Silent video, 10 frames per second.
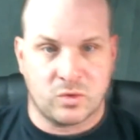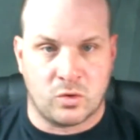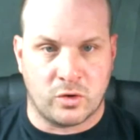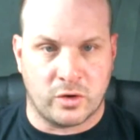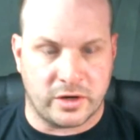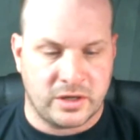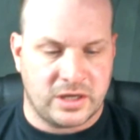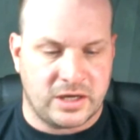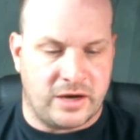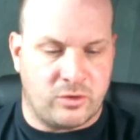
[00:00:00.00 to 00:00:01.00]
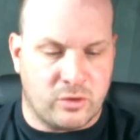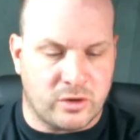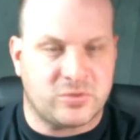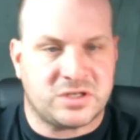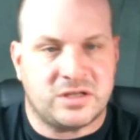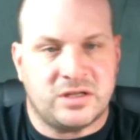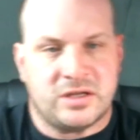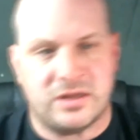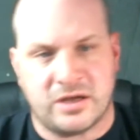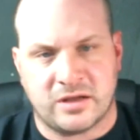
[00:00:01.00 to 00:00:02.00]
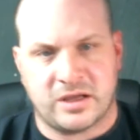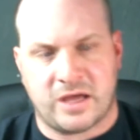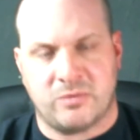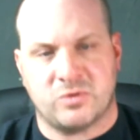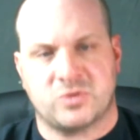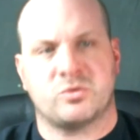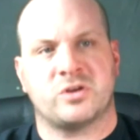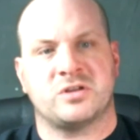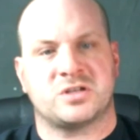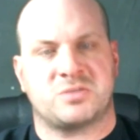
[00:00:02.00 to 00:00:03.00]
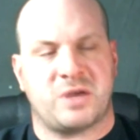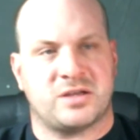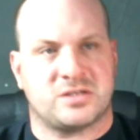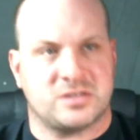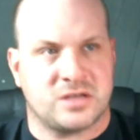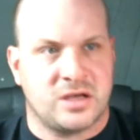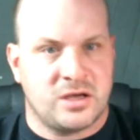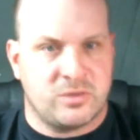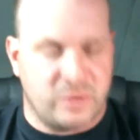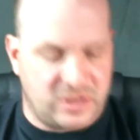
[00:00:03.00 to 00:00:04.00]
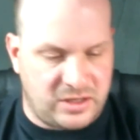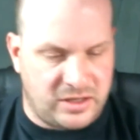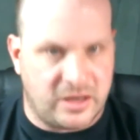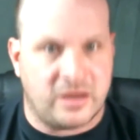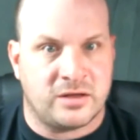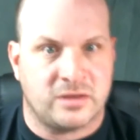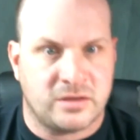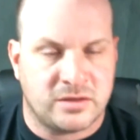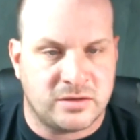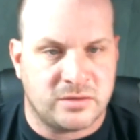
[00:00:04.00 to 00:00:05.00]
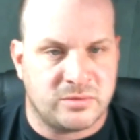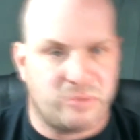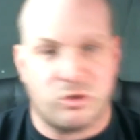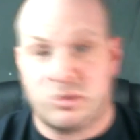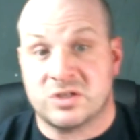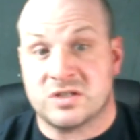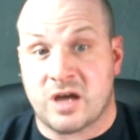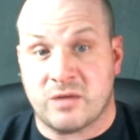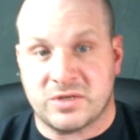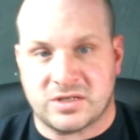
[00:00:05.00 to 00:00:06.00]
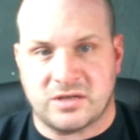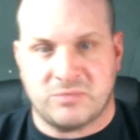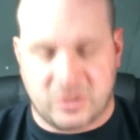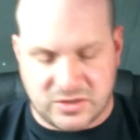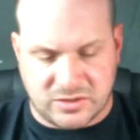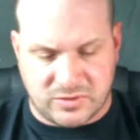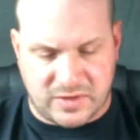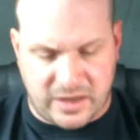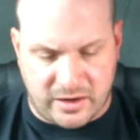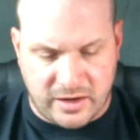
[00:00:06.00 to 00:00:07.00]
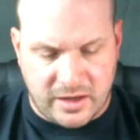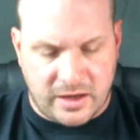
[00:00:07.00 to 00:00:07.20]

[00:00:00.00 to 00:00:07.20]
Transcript: Horde. Now, Horde was in the other game. It was in one of the expansions with the book with the zombies in it because they were there.